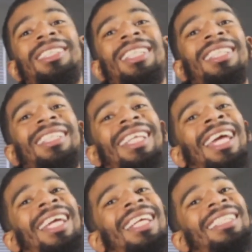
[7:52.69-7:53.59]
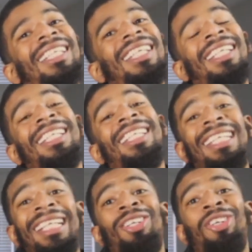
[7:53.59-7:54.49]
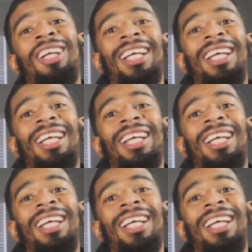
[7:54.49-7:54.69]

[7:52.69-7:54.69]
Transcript: than days in a year